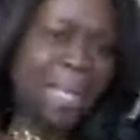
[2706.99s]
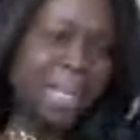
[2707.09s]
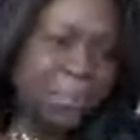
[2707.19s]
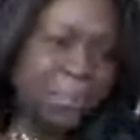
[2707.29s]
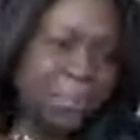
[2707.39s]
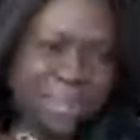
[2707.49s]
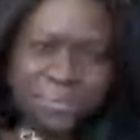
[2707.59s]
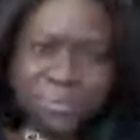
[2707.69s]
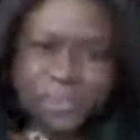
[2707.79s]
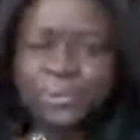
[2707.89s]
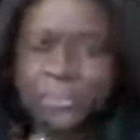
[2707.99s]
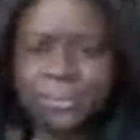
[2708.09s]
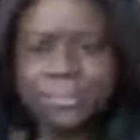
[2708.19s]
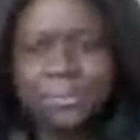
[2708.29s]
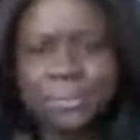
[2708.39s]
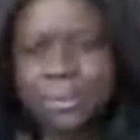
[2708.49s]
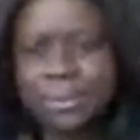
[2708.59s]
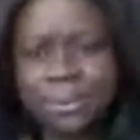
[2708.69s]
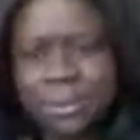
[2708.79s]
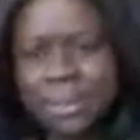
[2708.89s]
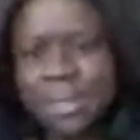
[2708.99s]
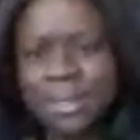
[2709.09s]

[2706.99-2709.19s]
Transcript: would love to. If that helps.